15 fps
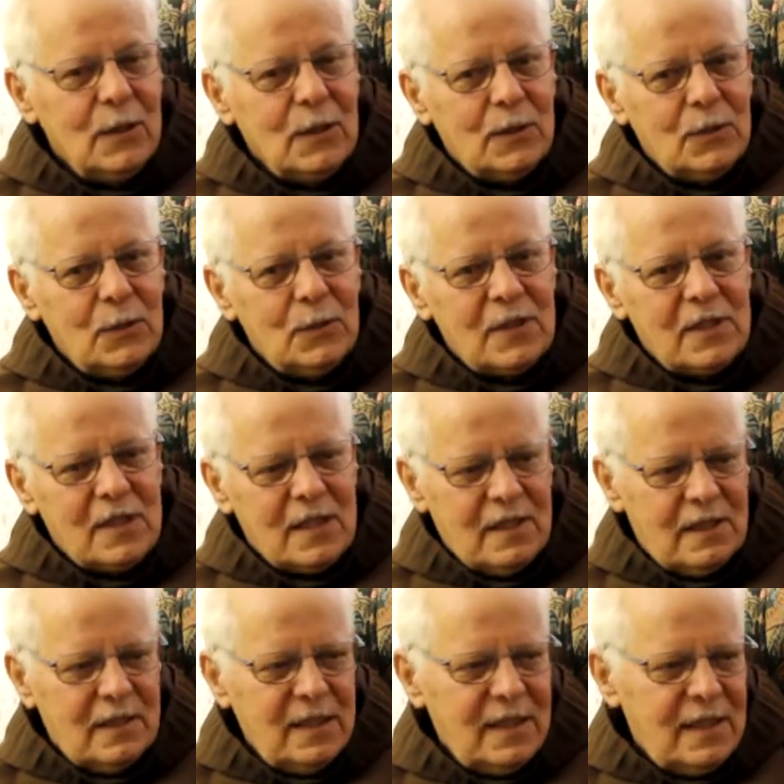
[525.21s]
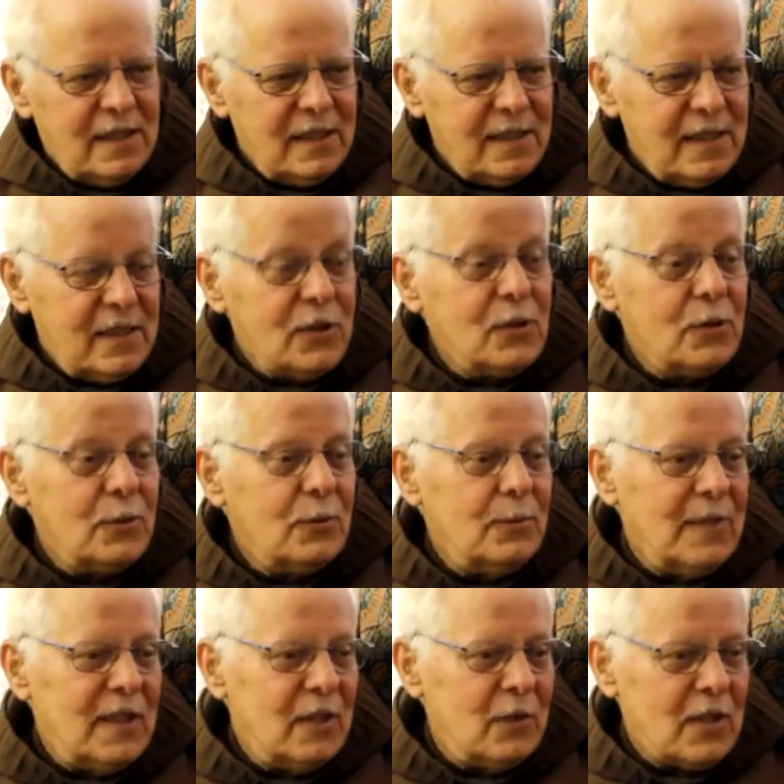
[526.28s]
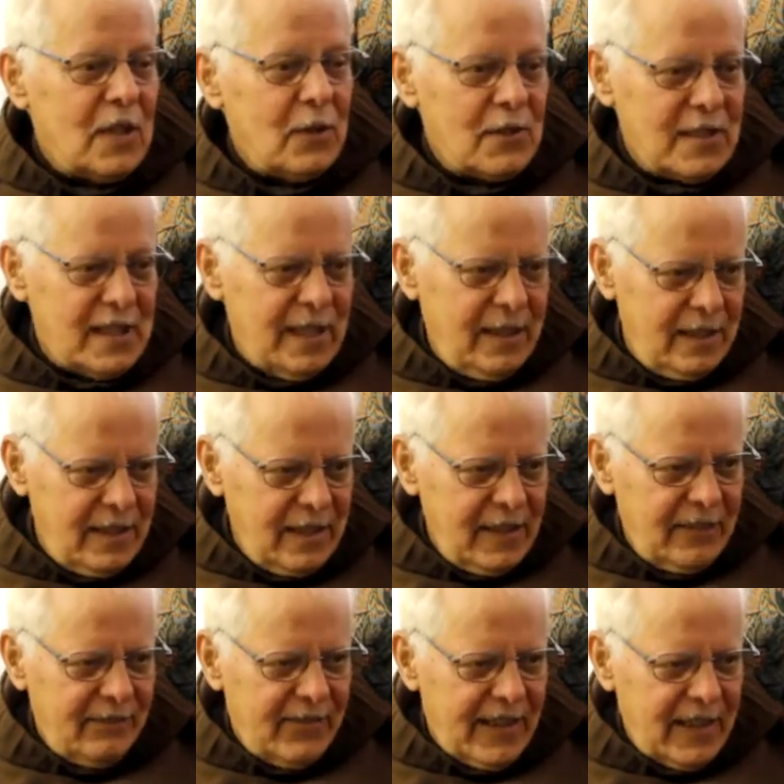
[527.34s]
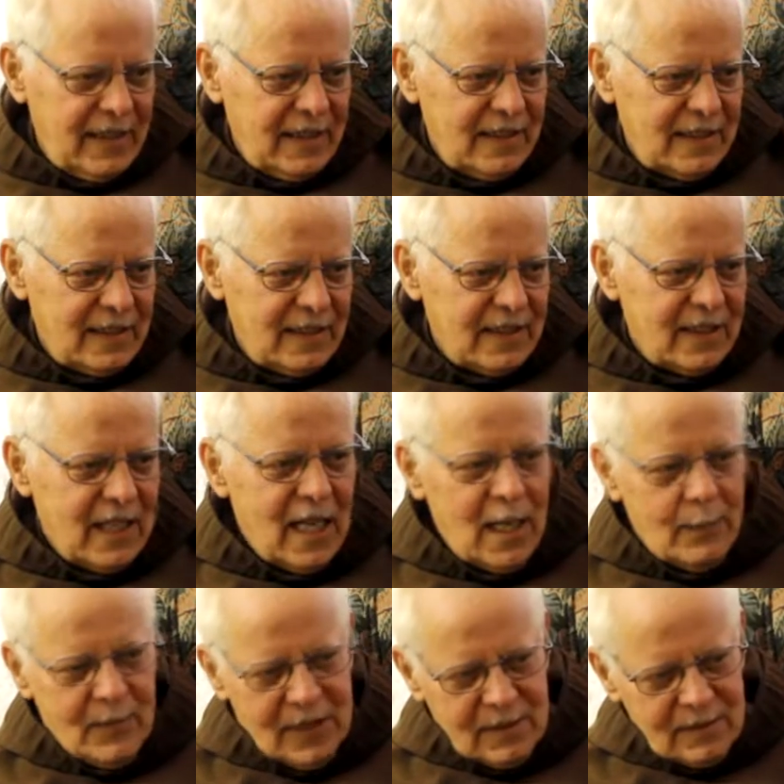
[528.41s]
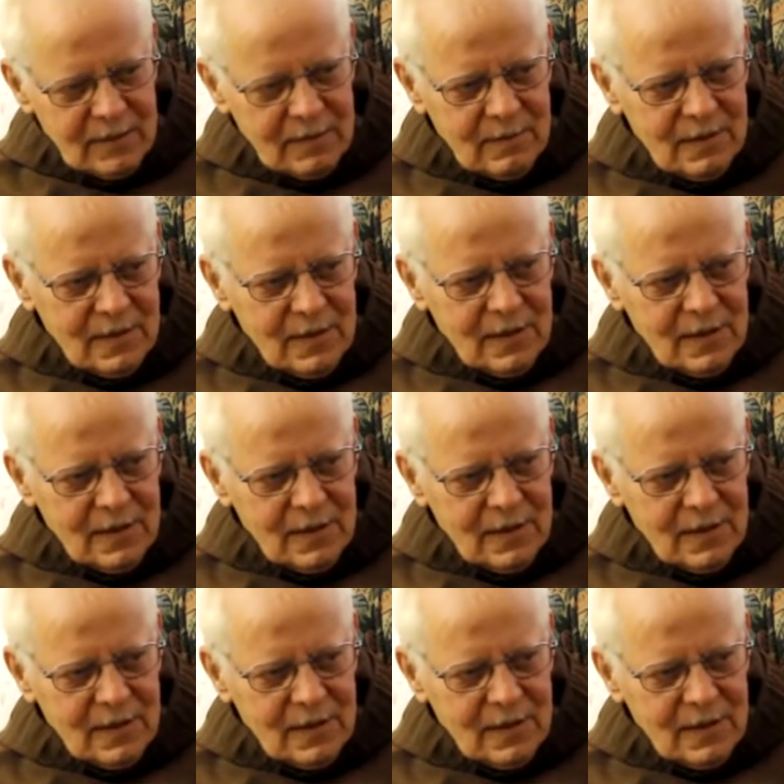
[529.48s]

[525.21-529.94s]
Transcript: who was the nearest to me, because I was staying in Edenvale at the time and